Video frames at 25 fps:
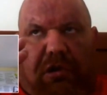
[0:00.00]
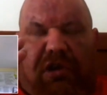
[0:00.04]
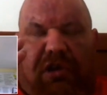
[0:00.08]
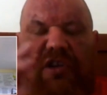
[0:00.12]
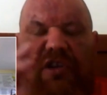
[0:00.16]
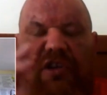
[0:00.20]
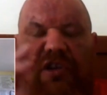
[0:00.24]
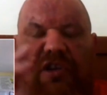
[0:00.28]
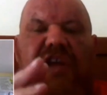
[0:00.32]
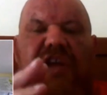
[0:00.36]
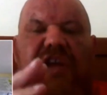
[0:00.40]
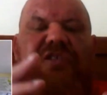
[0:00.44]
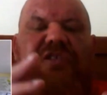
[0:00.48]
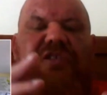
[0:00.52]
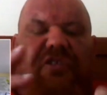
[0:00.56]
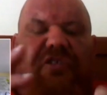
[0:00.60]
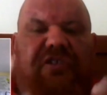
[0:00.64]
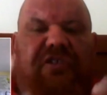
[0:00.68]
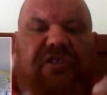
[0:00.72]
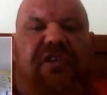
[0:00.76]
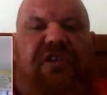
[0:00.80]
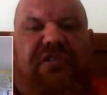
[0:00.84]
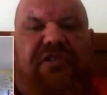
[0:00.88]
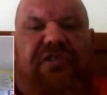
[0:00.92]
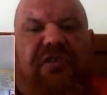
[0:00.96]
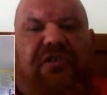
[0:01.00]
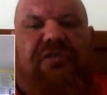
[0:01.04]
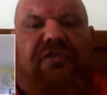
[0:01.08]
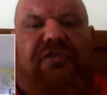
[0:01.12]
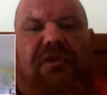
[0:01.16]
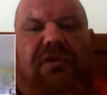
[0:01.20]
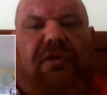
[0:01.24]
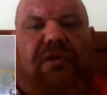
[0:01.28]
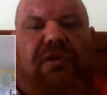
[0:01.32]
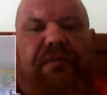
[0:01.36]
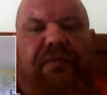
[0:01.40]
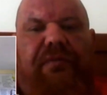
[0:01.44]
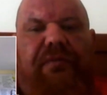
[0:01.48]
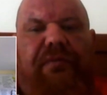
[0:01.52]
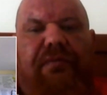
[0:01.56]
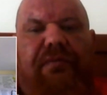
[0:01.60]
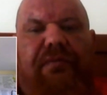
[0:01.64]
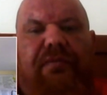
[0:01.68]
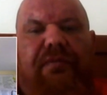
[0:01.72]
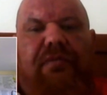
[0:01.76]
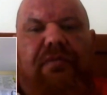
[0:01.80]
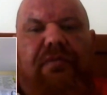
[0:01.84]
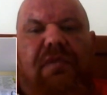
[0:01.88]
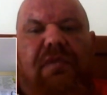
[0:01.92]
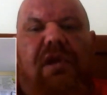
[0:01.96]
attaches to testosterone
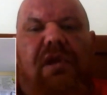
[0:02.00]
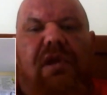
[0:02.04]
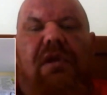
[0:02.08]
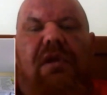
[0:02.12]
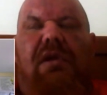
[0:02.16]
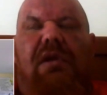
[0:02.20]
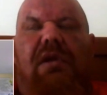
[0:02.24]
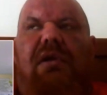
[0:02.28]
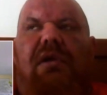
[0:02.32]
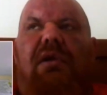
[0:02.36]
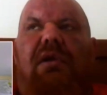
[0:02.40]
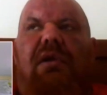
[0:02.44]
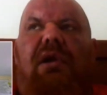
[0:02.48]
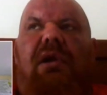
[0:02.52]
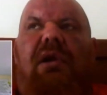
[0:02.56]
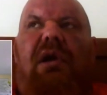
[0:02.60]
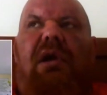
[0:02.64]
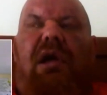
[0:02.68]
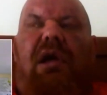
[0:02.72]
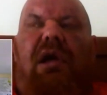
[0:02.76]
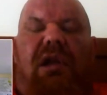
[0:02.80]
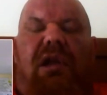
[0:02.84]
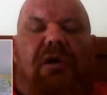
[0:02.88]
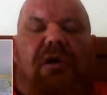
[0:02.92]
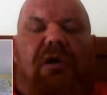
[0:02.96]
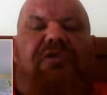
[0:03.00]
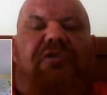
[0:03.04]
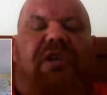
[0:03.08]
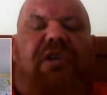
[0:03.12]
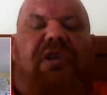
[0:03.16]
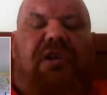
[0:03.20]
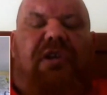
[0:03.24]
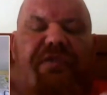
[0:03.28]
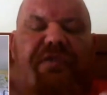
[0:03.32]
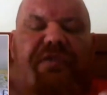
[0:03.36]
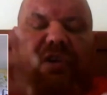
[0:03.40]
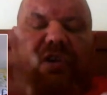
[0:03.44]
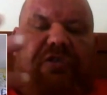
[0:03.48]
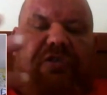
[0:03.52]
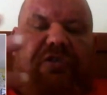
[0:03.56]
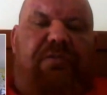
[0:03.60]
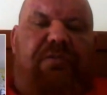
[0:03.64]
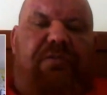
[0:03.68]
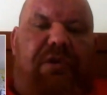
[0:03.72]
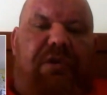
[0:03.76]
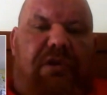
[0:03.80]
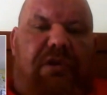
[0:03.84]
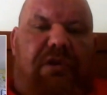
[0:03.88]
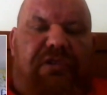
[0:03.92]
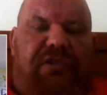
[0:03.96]
and helps with the
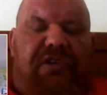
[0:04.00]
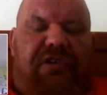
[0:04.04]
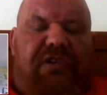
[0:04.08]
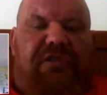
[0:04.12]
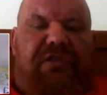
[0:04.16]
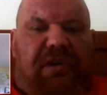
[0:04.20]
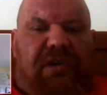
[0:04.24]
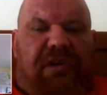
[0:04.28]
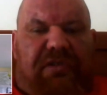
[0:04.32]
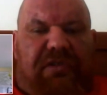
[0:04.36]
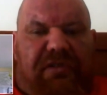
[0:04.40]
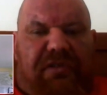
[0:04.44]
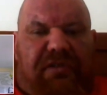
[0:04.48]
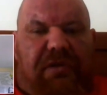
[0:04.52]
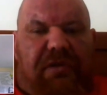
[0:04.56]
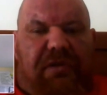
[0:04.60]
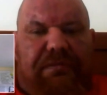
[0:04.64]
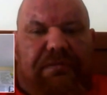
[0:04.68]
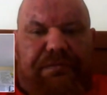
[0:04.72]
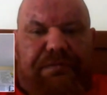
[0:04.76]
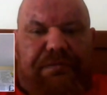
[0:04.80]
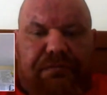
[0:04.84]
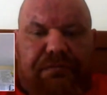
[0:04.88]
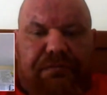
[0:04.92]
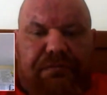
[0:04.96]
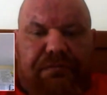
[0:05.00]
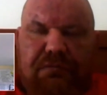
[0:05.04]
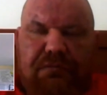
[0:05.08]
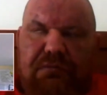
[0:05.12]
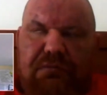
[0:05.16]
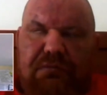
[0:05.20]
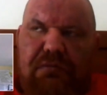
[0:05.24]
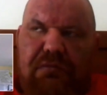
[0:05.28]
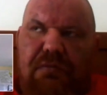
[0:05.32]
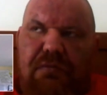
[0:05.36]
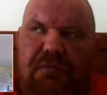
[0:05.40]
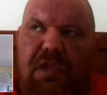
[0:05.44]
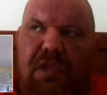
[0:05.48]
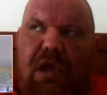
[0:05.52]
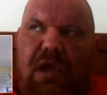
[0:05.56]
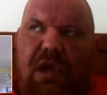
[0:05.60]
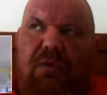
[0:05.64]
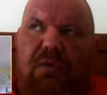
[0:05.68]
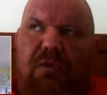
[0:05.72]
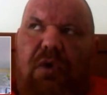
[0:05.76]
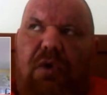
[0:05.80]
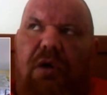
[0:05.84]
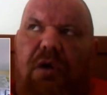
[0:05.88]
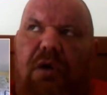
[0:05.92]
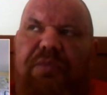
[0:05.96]
conversion process to estrogen.
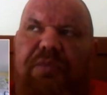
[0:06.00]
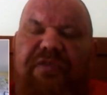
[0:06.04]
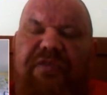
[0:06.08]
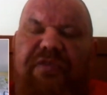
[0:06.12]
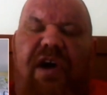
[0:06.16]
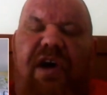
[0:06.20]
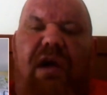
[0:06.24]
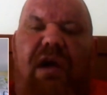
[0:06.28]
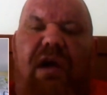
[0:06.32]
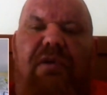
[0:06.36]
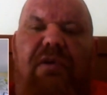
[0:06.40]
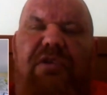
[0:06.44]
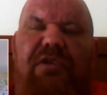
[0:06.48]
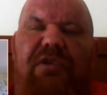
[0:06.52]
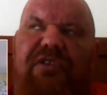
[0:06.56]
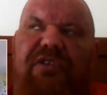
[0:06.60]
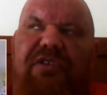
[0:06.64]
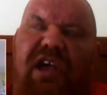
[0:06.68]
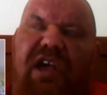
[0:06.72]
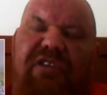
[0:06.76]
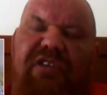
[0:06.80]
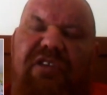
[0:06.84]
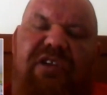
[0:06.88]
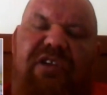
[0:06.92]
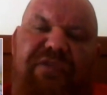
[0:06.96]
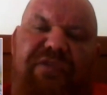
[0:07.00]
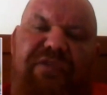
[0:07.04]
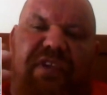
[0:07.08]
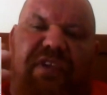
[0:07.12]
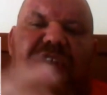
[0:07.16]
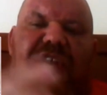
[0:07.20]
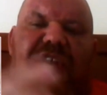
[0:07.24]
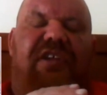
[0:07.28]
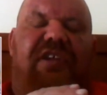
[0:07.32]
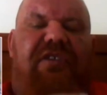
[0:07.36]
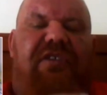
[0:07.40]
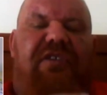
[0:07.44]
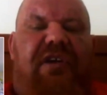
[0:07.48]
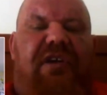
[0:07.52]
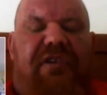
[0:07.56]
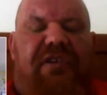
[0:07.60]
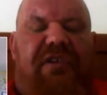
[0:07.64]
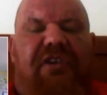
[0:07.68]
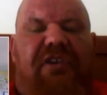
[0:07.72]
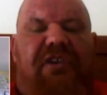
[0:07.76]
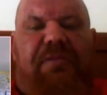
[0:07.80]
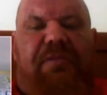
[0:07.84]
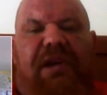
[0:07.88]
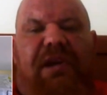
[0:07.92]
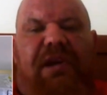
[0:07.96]
What Proviron does, it has an affinity to
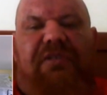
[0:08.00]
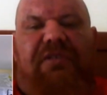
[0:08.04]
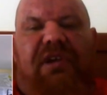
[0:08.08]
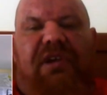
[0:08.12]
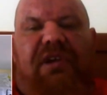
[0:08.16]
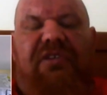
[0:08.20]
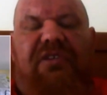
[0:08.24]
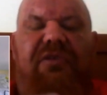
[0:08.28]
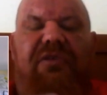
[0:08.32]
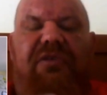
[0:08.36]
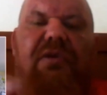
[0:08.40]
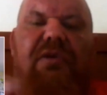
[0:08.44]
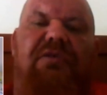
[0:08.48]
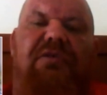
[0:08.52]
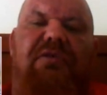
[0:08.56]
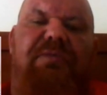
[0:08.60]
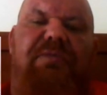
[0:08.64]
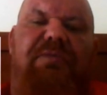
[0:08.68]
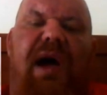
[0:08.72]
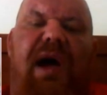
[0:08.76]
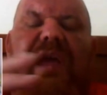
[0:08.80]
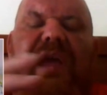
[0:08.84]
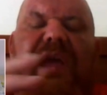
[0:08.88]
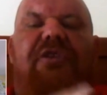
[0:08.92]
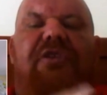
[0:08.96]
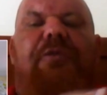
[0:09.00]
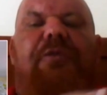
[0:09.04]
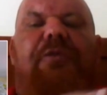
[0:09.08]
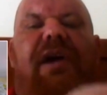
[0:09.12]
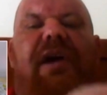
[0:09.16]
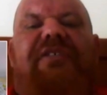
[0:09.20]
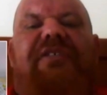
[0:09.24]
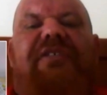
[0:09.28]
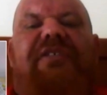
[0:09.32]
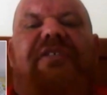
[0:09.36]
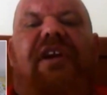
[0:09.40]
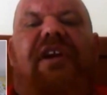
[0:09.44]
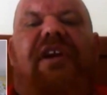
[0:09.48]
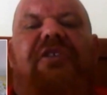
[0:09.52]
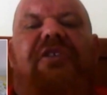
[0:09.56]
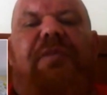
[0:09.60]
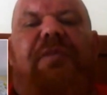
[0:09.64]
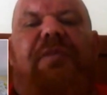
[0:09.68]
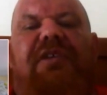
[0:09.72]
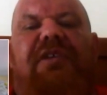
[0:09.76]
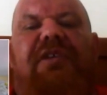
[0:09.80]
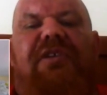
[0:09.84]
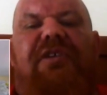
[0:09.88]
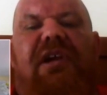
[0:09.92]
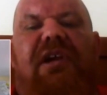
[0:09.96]
SHBG, so it will bind up
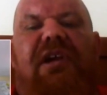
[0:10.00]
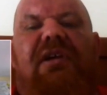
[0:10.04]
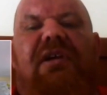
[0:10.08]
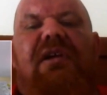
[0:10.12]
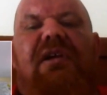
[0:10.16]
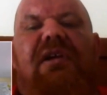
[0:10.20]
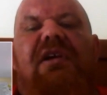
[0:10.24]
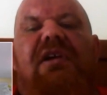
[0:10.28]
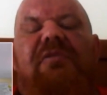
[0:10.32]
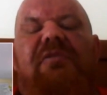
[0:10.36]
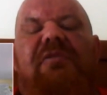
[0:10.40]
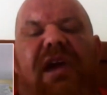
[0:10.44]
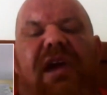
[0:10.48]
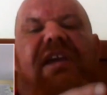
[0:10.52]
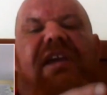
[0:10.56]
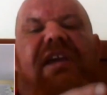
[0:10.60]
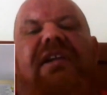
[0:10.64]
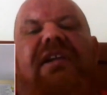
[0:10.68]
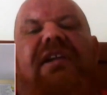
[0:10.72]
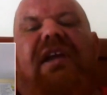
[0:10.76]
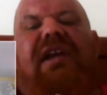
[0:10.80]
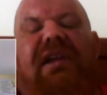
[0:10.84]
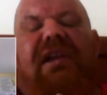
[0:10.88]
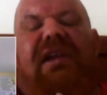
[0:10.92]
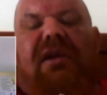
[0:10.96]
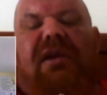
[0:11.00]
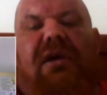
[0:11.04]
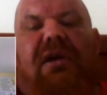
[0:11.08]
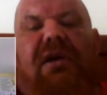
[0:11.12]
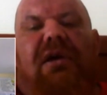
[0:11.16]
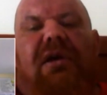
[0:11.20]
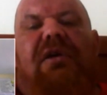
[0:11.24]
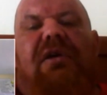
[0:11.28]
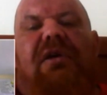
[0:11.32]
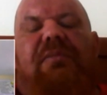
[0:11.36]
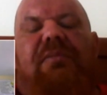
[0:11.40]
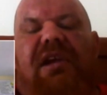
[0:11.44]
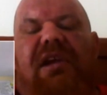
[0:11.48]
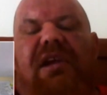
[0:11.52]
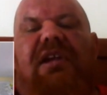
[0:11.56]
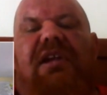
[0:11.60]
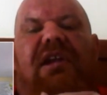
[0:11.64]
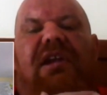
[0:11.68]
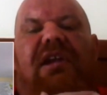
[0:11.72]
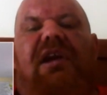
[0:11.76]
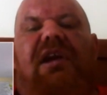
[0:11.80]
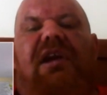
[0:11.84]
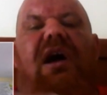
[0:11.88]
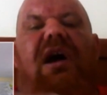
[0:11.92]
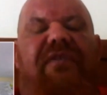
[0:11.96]
SHBG, making it inert and meaning
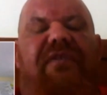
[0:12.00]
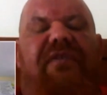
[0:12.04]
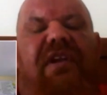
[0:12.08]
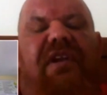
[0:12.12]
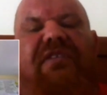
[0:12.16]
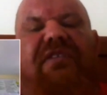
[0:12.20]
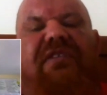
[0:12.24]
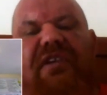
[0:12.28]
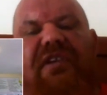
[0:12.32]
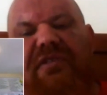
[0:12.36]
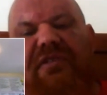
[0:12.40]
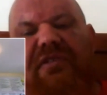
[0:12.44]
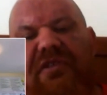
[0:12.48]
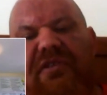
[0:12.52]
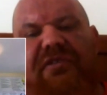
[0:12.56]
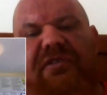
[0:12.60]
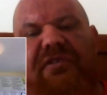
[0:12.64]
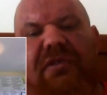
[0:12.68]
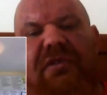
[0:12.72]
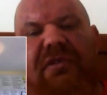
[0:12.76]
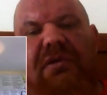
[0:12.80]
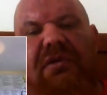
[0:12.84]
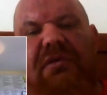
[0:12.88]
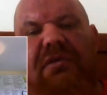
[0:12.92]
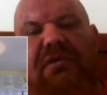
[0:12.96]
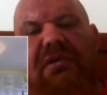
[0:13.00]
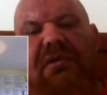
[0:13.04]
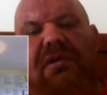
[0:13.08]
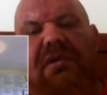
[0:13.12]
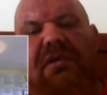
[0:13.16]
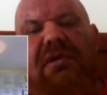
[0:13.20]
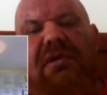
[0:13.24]
it can't affect the testosterone,